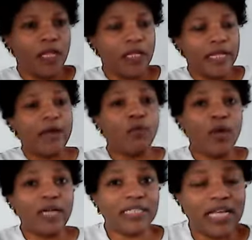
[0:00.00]
Like
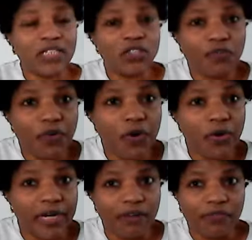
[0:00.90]

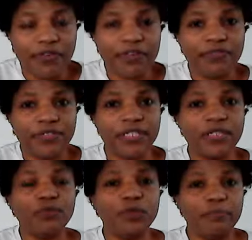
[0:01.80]

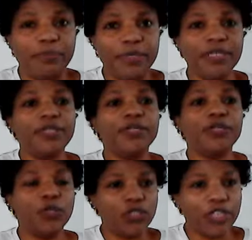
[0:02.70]
1,450 will be
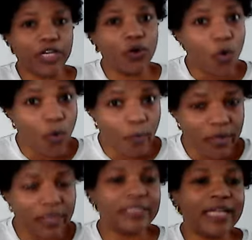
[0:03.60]
your take home.
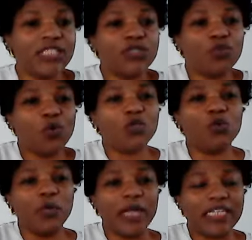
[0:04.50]
That is what you
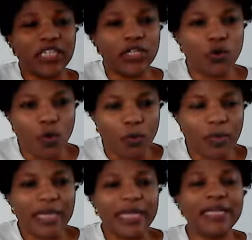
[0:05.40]
will not take home.
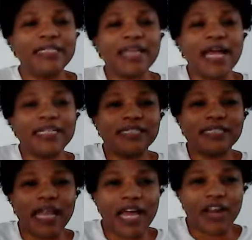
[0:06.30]
Inside the
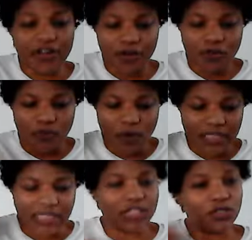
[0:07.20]
salary of
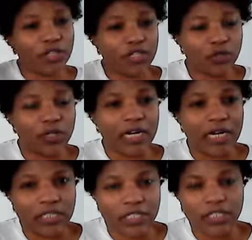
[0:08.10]

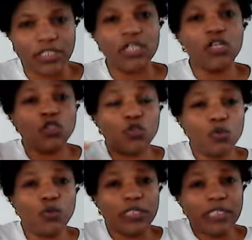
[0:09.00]
1,806, you
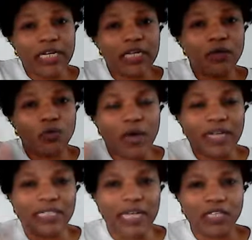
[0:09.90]
will take
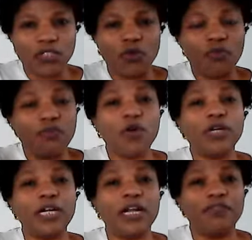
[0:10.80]

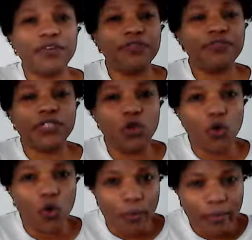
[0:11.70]
1,450
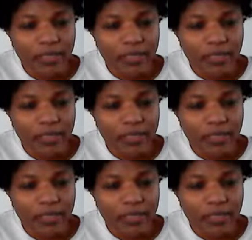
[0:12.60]
home